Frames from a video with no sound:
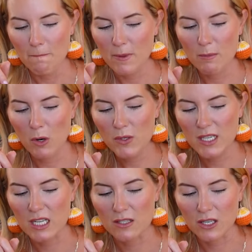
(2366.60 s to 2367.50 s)
The most
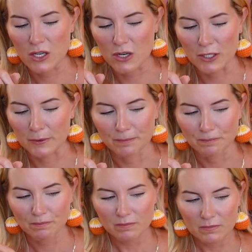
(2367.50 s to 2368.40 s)
insecure
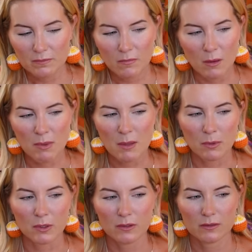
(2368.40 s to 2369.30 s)

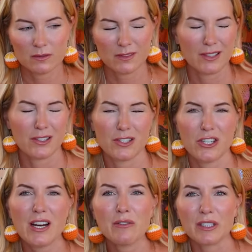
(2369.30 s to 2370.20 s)
people
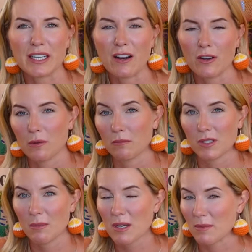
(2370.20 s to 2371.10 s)
generally are
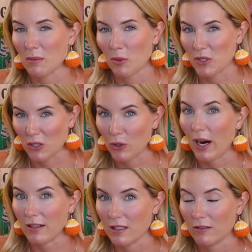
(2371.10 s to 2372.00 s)
sometimes the most
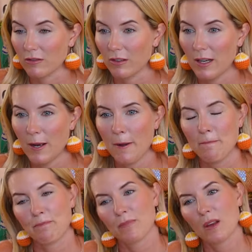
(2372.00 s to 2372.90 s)
attractive,
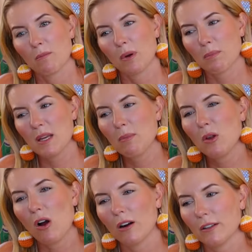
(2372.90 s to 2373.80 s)
but
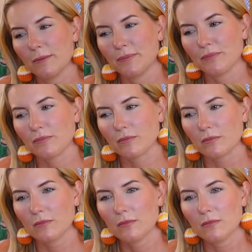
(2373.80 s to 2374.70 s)
people aren't.
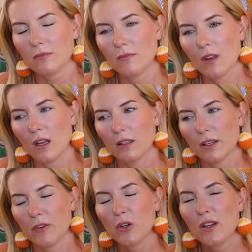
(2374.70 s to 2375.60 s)

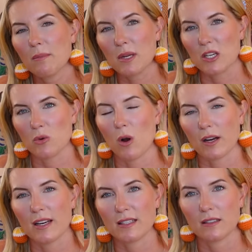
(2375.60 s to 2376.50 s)
If you're on the beach,
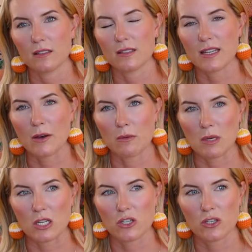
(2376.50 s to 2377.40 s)
walking down the
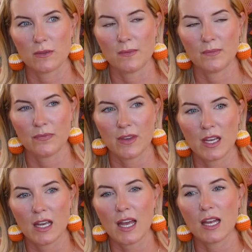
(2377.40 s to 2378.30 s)
beach,
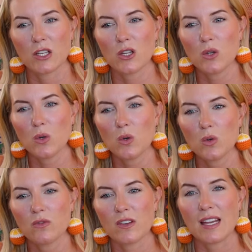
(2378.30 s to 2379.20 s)
and
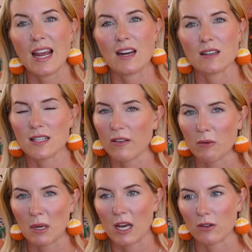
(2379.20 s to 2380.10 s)
you've gained
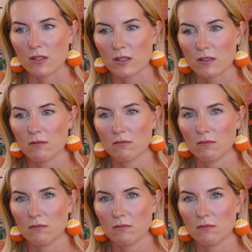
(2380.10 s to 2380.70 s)
7 pounds